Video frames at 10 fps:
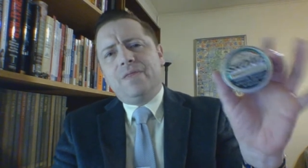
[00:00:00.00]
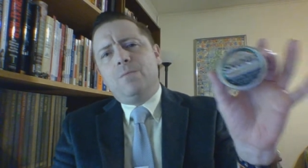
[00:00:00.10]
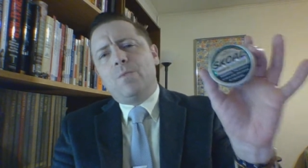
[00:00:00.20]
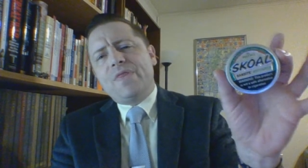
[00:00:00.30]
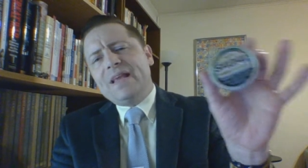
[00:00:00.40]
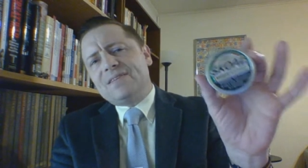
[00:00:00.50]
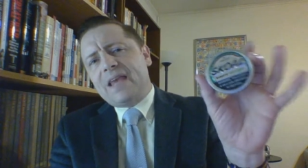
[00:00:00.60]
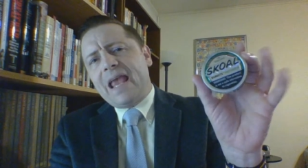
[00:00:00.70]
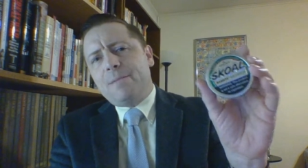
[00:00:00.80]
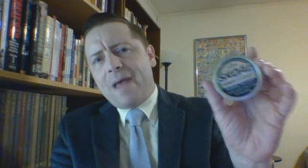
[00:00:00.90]
when these
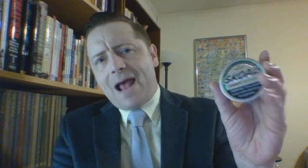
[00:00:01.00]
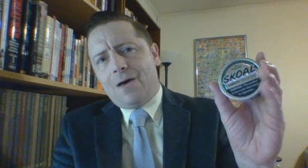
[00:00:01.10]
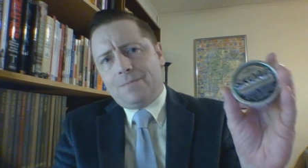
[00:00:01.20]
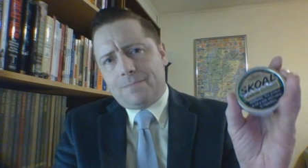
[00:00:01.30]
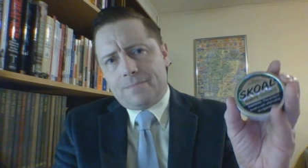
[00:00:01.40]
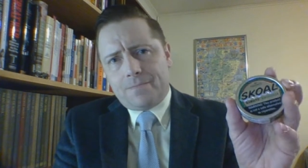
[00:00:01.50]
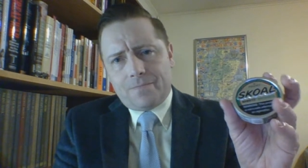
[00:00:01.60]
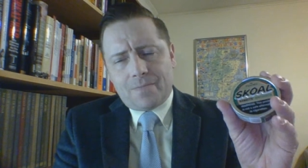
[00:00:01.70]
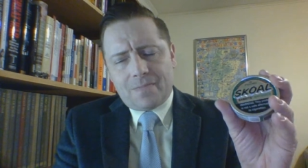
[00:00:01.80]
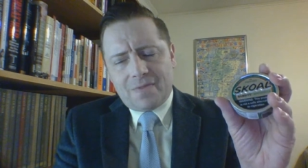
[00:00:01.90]
came out,
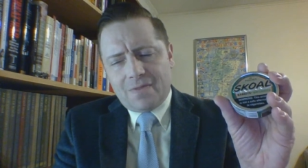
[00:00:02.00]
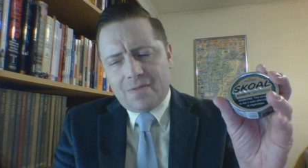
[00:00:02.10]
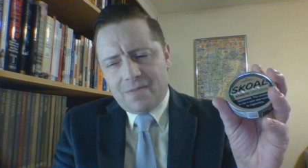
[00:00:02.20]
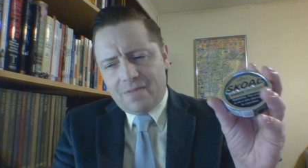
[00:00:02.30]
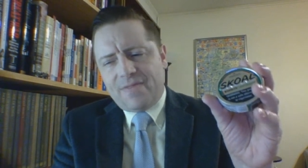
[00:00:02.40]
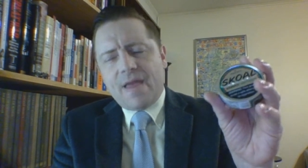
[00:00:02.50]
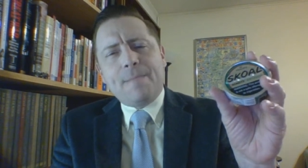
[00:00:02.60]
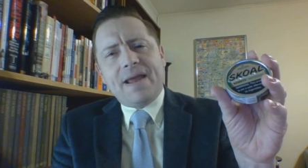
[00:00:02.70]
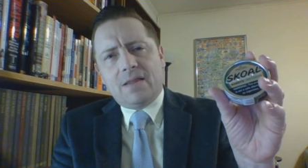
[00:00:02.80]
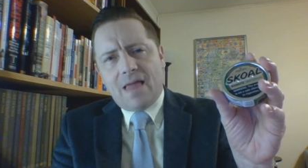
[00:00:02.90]
they
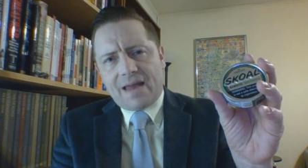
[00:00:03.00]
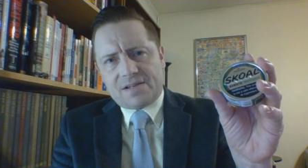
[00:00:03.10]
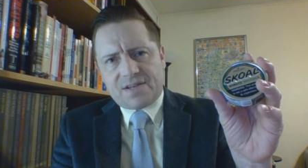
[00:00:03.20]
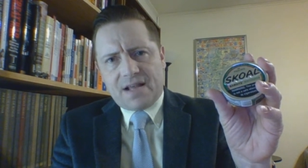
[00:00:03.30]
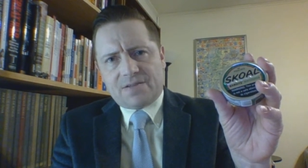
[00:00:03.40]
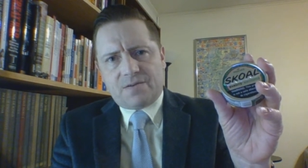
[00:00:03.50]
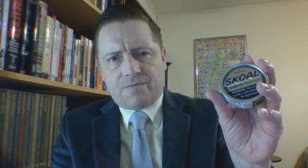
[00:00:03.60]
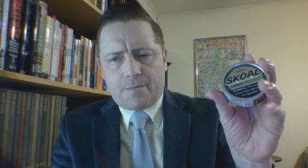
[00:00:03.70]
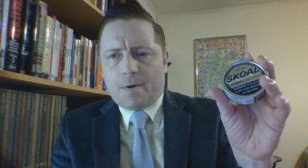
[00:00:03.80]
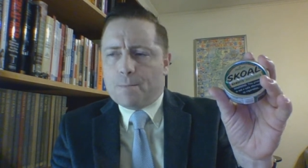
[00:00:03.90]
made a lot of sense from a